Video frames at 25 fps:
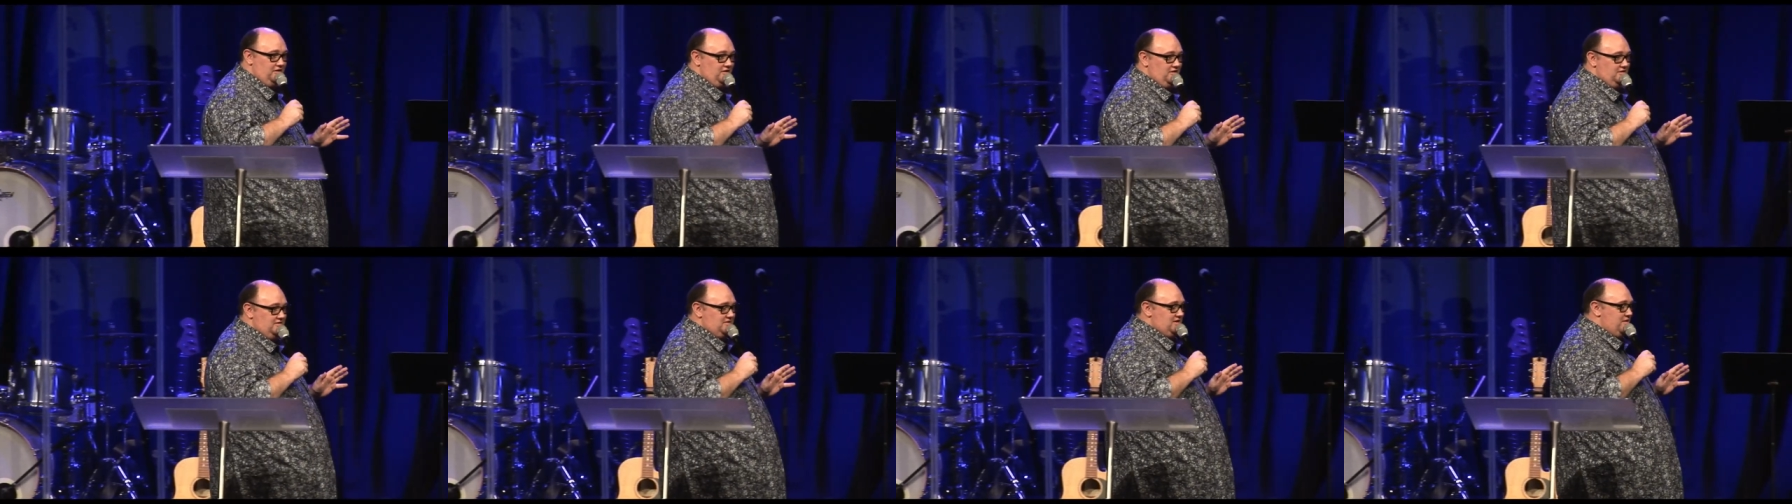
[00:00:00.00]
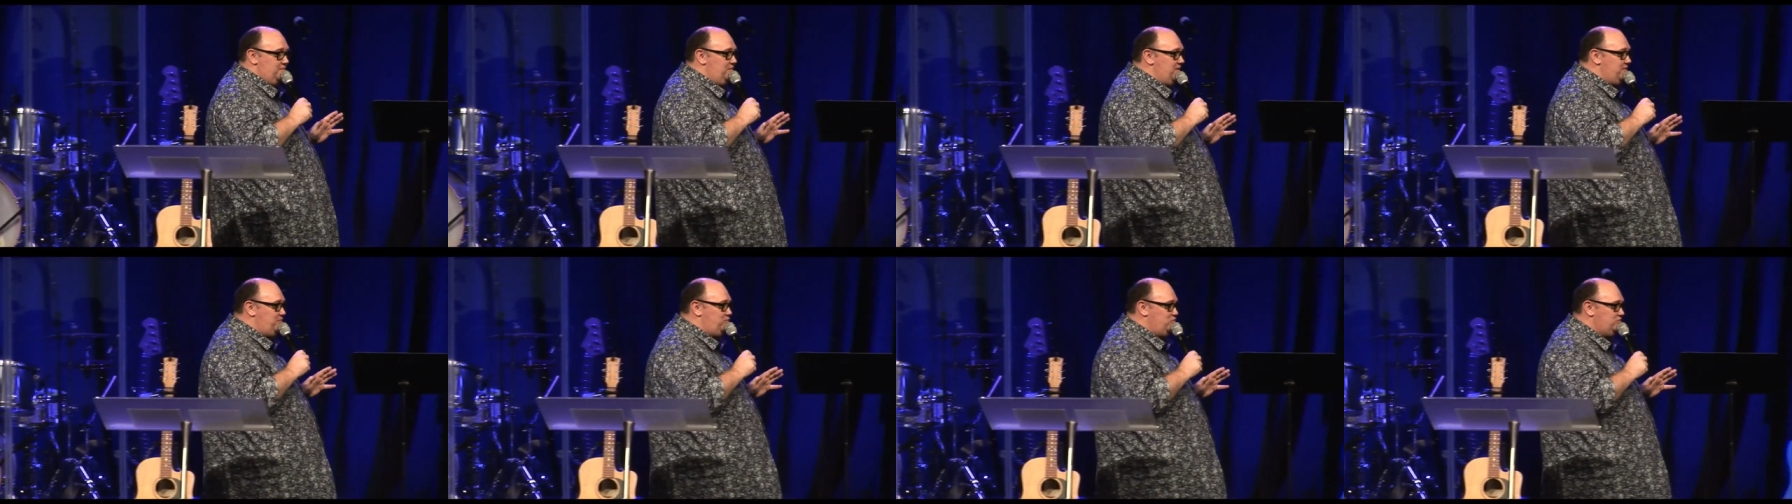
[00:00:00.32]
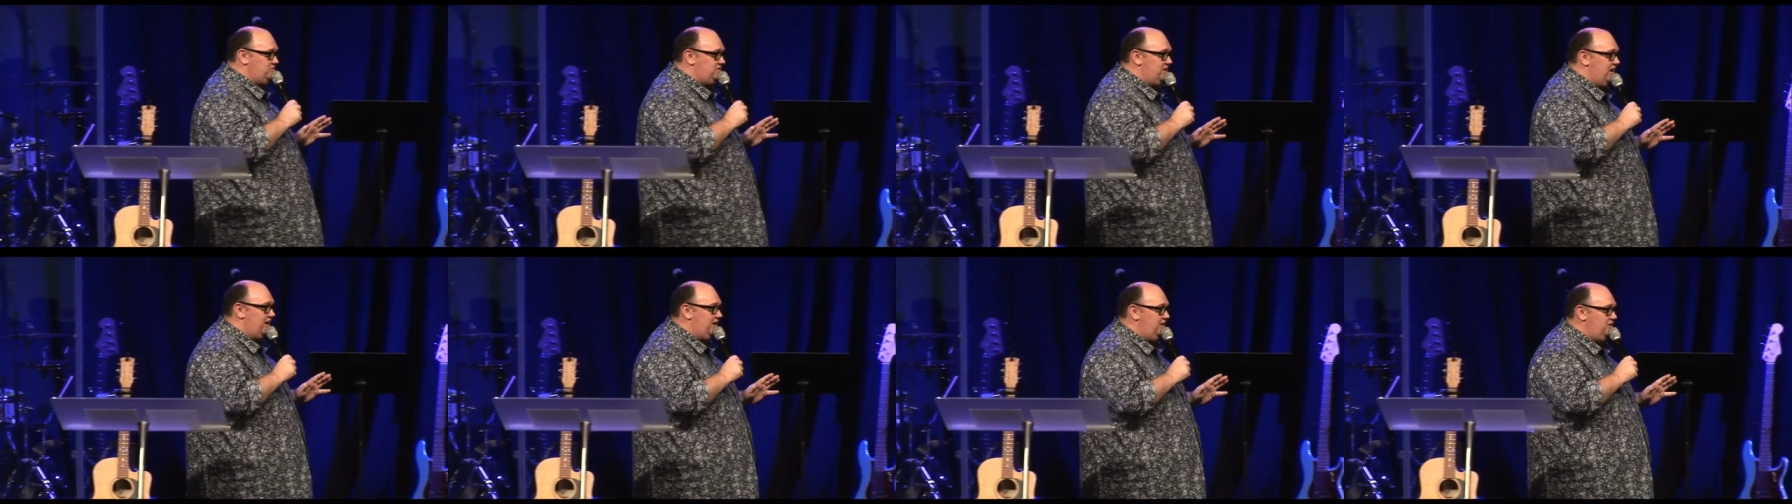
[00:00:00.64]
Some people
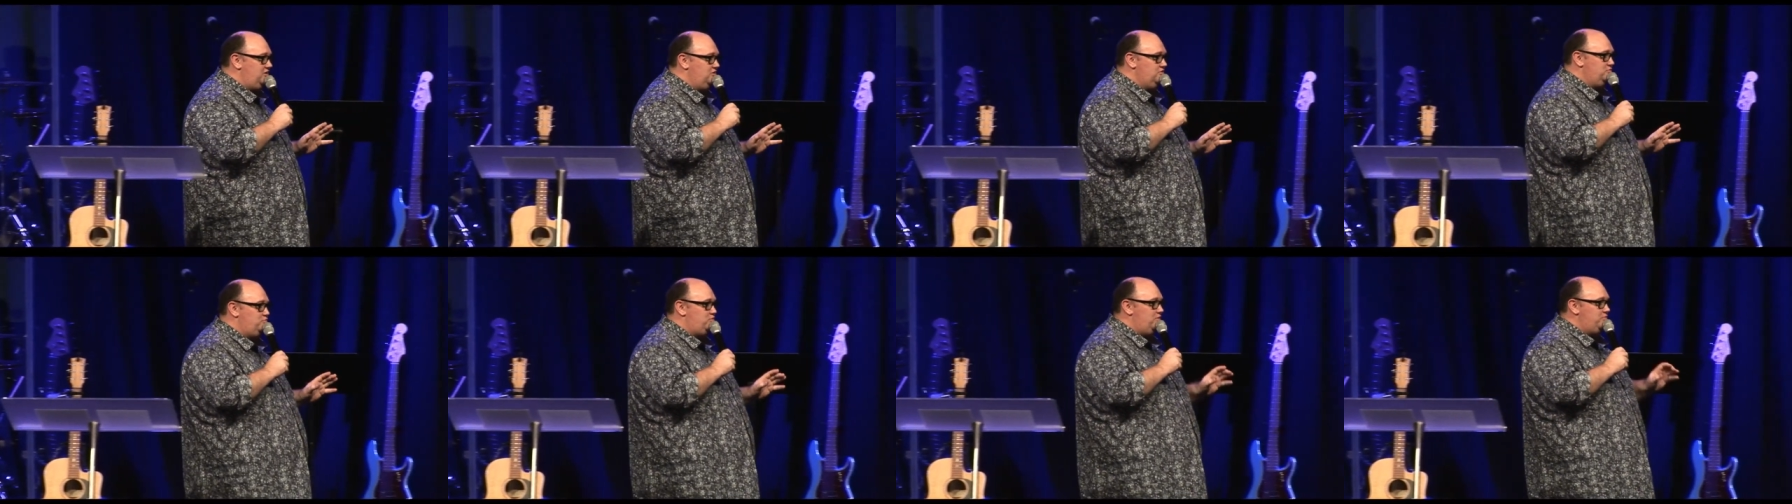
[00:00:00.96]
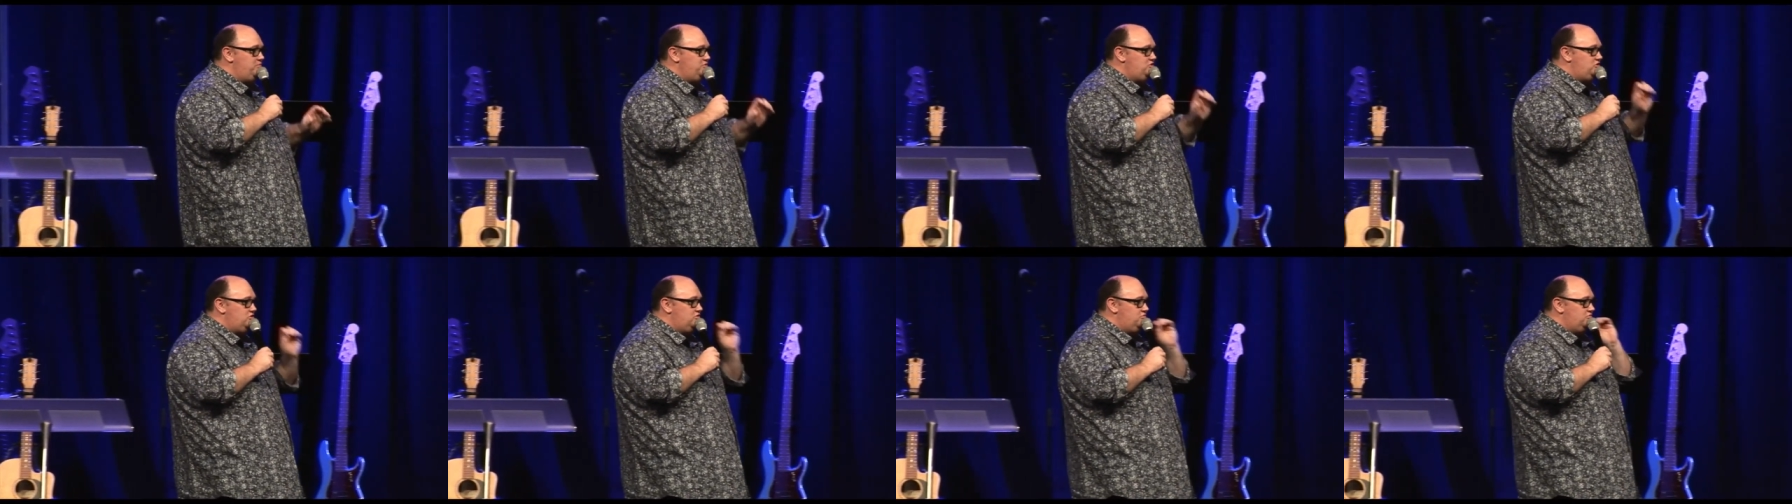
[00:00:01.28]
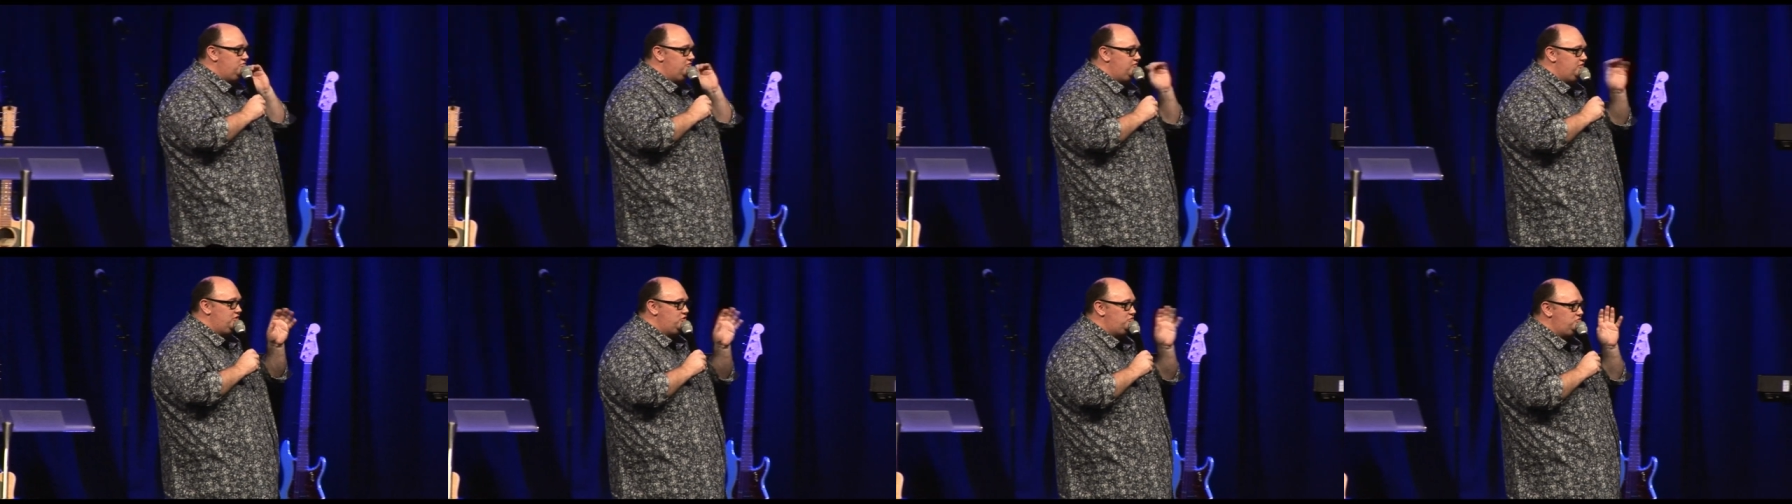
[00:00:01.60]
say you probably shouldn't
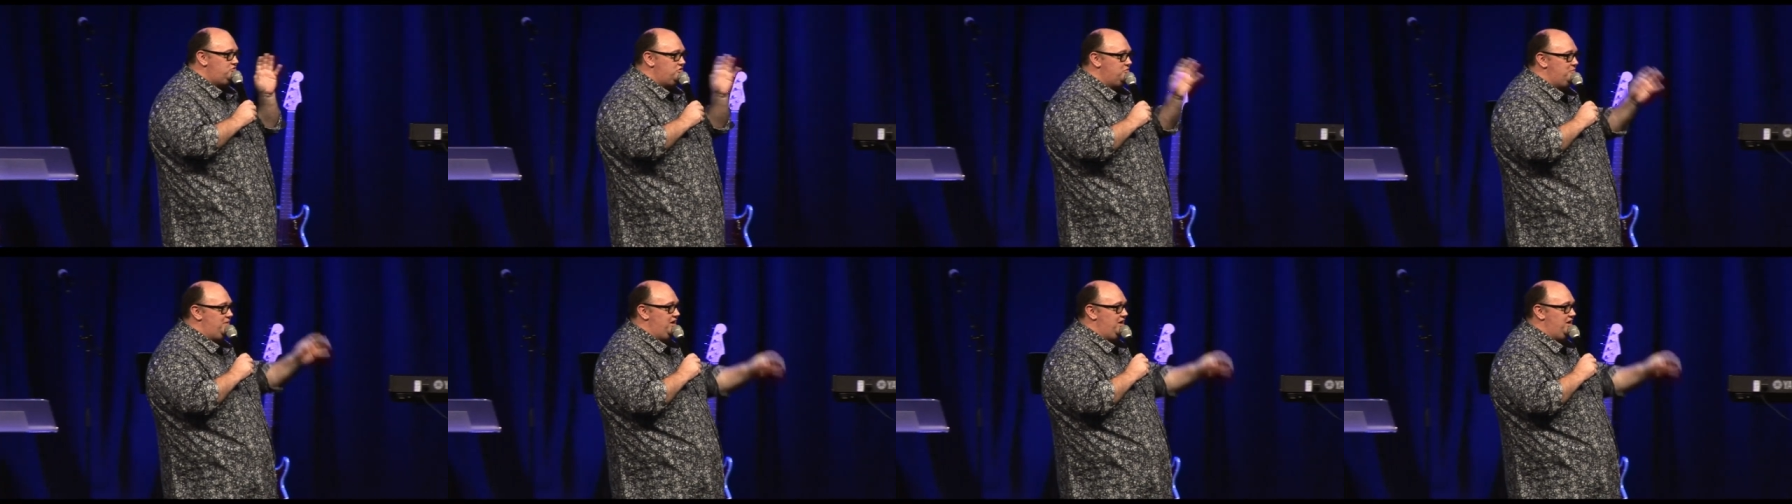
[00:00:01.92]
reveal too